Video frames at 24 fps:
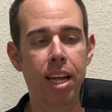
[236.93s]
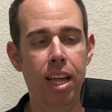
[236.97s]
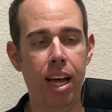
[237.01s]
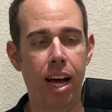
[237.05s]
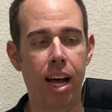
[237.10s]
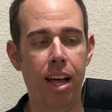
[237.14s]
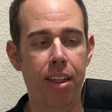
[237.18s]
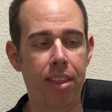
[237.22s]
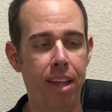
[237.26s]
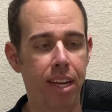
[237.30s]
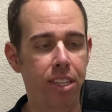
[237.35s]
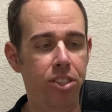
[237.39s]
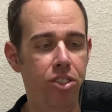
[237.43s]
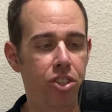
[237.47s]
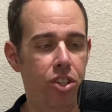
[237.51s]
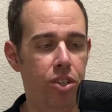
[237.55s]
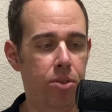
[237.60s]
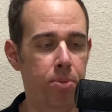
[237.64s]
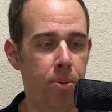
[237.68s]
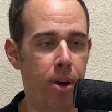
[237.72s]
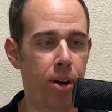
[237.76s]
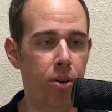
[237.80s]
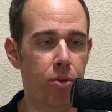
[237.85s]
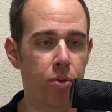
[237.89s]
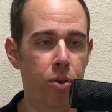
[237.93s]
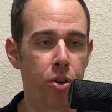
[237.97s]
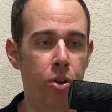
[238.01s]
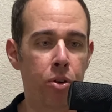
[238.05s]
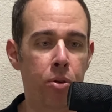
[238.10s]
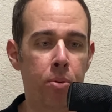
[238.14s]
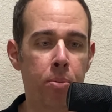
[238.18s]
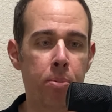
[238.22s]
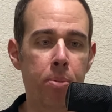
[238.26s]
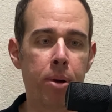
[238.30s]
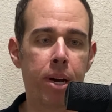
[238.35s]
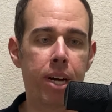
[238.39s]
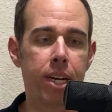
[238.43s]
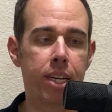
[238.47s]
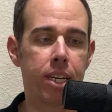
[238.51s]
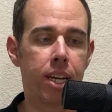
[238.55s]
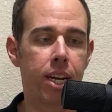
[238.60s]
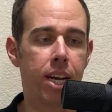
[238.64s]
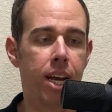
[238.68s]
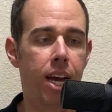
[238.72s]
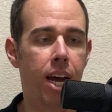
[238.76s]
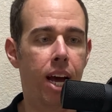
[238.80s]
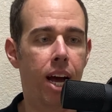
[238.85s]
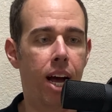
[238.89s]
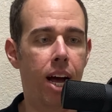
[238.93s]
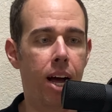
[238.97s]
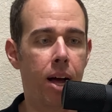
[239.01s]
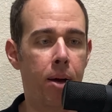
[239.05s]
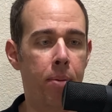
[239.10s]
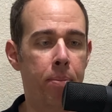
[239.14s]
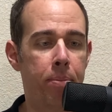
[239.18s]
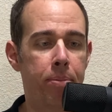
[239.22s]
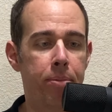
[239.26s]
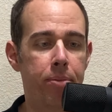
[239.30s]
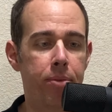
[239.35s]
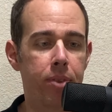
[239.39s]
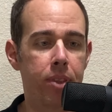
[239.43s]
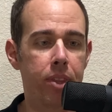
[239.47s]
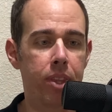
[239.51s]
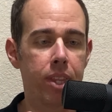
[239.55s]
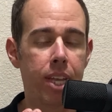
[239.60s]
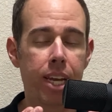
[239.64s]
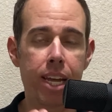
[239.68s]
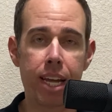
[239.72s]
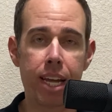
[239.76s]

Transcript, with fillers: Uh, that's just my room. But um, the